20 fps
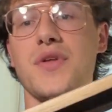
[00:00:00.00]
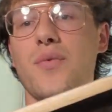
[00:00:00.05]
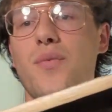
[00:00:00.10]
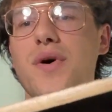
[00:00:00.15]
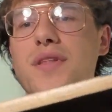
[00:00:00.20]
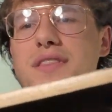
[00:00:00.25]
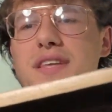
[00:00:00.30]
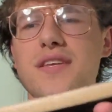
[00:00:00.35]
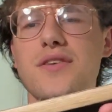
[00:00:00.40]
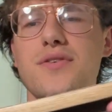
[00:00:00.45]

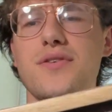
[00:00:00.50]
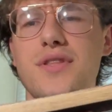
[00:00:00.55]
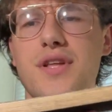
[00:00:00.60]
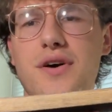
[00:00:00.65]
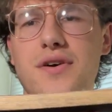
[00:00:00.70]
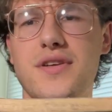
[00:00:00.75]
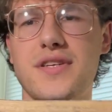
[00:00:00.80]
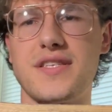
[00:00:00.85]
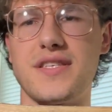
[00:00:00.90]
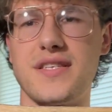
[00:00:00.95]
One thing you'll
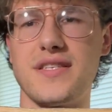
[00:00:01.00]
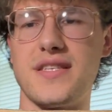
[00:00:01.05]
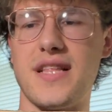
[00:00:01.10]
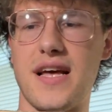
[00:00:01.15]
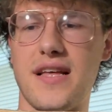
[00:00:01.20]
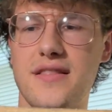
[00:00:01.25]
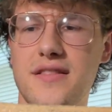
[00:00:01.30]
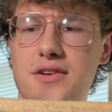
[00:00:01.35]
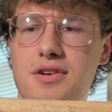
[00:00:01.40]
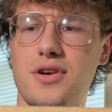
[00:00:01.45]
notice is
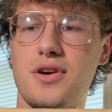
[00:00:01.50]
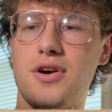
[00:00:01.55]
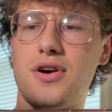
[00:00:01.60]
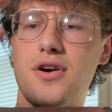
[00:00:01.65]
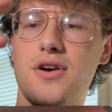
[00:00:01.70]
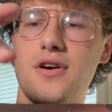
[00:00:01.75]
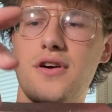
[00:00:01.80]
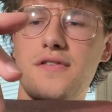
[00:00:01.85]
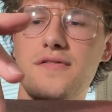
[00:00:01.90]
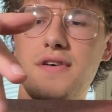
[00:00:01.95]
that the
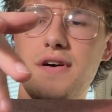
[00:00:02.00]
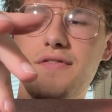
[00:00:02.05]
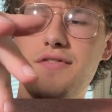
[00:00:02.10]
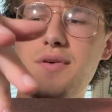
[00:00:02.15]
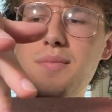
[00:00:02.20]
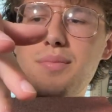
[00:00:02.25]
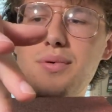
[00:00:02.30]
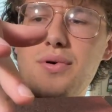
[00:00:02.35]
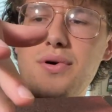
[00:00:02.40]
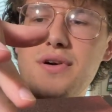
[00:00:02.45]
curve of
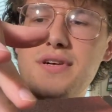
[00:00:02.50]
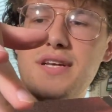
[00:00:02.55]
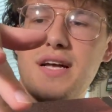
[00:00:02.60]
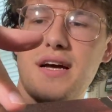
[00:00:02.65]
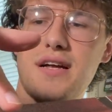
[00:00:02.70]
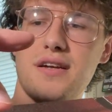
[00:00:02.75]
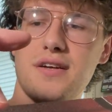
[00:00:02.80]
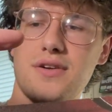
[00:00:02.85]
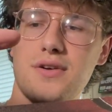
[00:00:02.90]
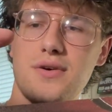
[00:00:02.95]
the board
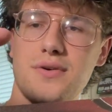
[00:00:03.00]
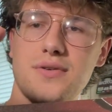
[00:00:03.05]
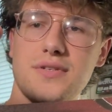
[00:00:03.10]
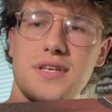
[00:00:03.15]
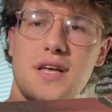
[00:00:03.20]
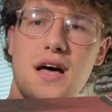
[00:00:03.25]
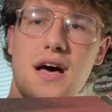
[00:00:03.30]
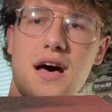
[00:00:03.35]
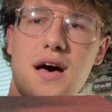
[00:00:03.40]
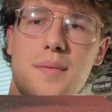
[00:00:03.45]
kind of
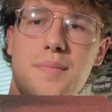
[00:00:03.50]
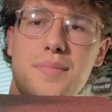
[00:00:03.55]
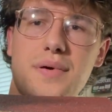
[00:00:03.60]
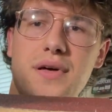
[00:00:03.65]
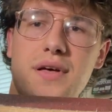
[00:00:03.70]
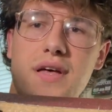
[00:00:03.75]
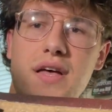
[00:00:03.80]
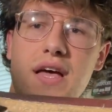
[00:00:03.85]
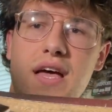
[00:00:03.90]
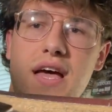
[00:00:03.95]
goes up
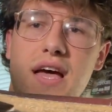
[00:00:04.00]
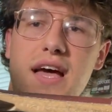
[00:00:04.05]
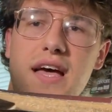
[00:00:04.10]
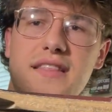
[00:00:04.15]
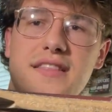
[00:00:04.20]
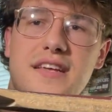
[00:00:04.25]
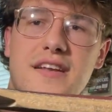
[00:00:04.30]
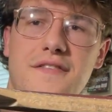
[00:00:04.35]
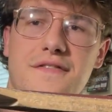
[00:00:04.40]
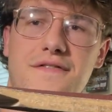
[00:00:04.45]

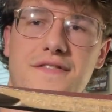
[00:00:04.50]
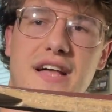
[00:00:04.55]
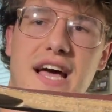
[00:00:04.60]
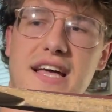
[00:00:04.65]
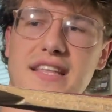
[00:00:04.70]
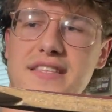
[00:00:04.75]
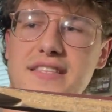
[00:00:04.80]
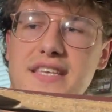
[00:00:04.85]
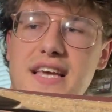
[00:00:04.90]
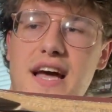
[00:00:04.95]
and then it
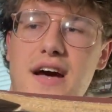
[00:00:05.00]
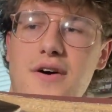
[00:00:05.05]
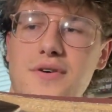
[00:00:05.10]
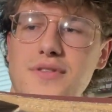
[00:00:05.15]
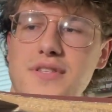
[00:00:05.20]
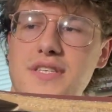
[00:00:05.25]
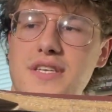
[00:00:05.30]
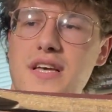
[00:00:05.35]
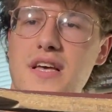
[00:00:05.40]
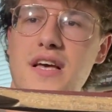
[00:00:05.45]
flattens
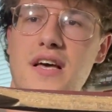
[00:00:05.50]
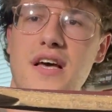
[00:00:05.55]
out.